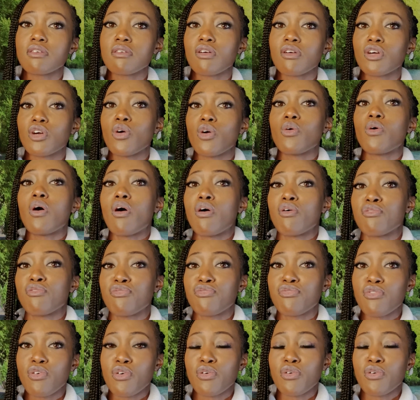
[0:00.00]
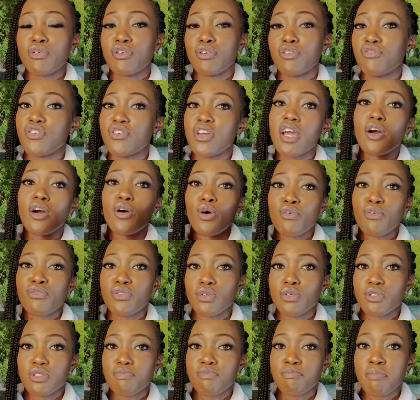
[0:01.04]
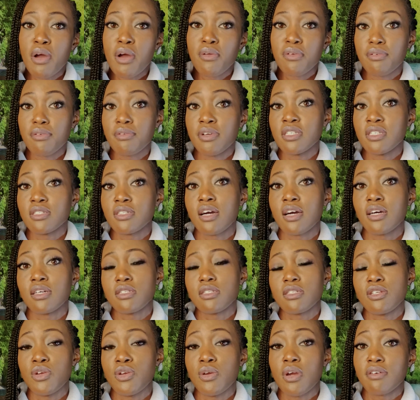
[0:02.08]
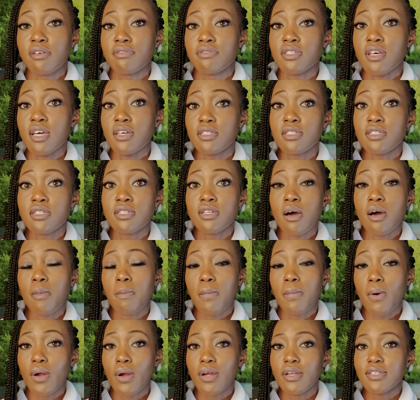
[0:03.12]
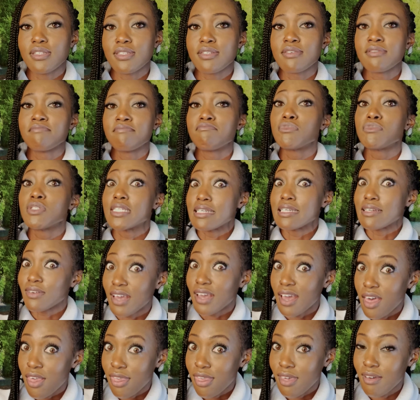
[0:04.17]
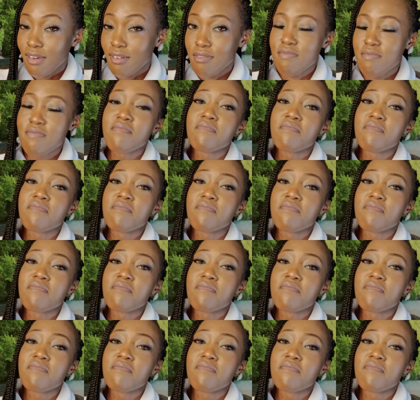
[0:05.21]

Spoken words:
go off or veer off those boundaries that you have set apart together.